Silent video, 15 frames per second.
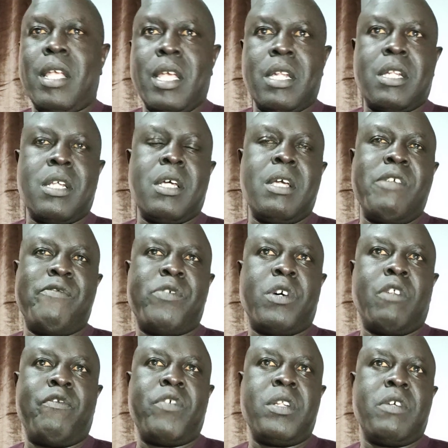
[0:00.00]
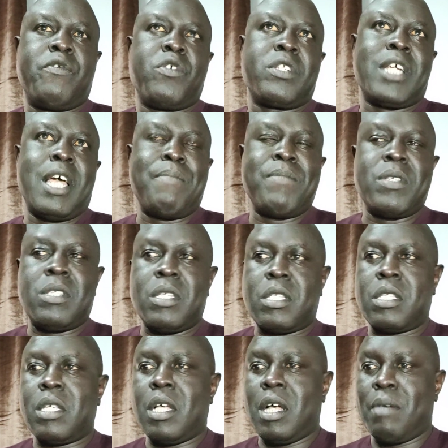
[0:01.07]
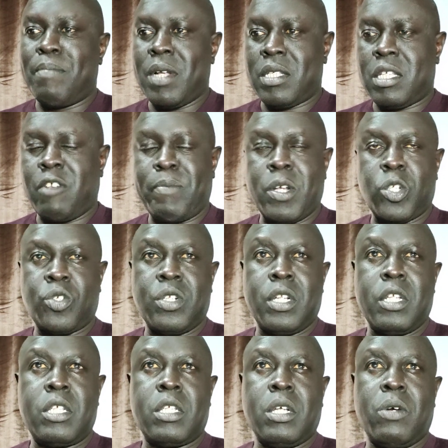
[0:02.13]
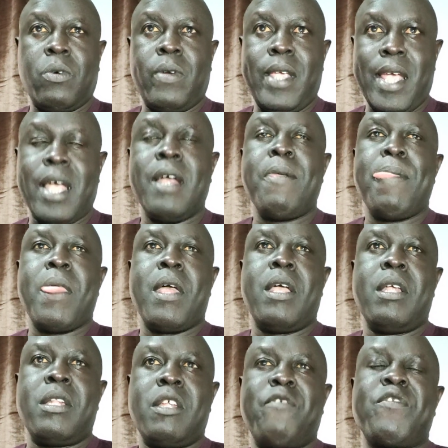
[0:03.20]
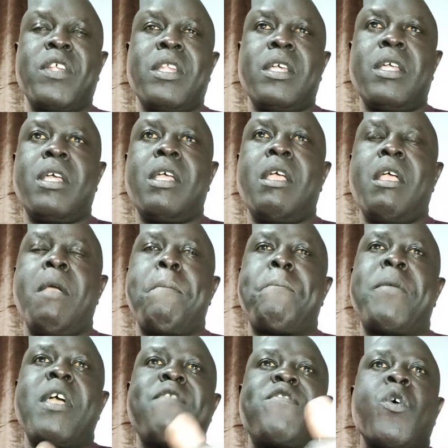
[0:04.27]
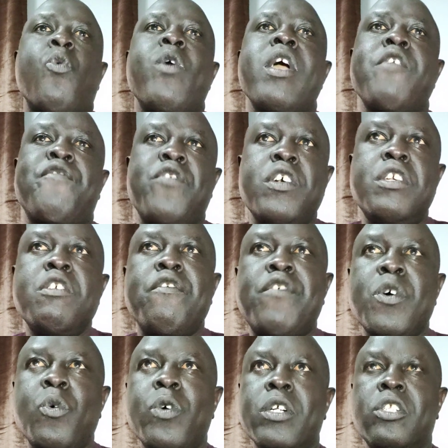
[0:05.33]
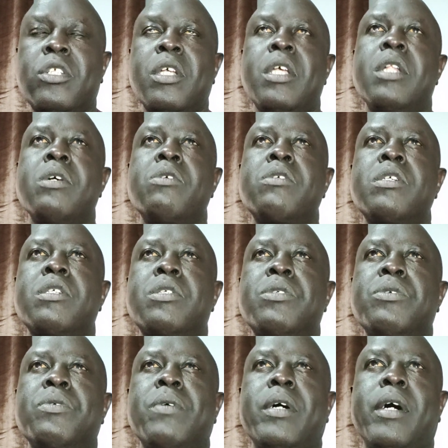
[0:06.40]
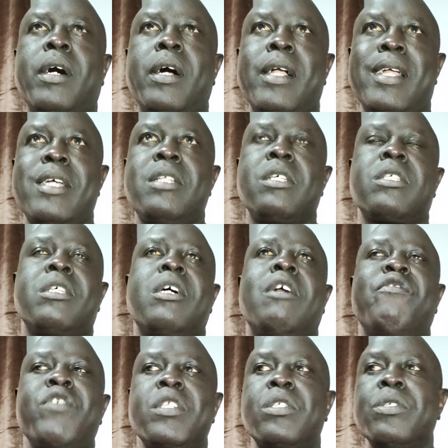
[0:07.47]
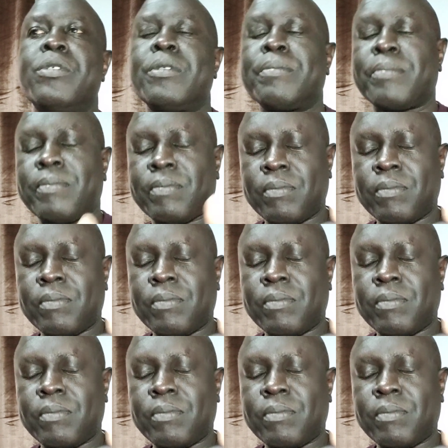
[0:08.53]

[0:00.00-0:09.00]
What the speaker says: get involved in a full-time business myself personally. So yeah, it definitely it paved the way for you forward in order to get yourself into